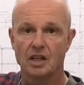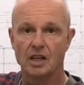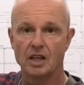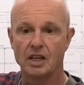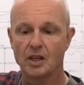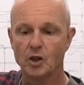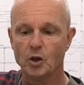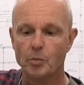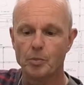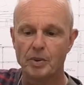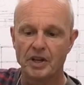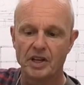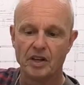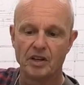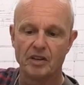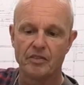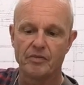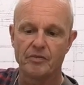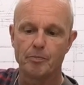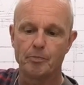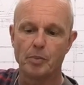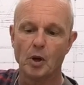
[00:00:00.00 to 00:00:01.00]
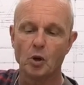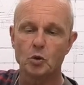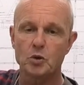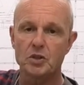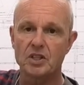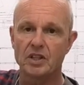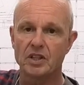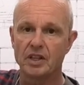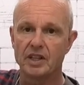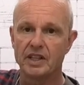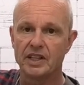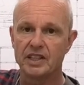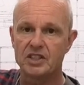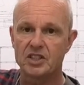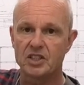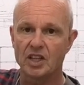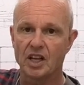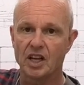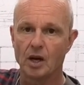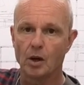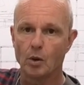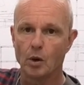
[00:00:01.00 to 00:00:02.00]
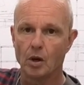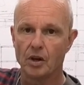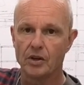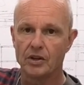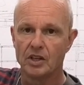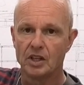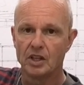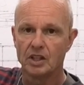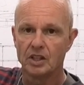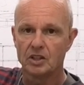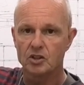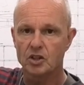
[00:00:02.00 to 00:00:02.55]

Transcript: a little bit of balsa that needs to go on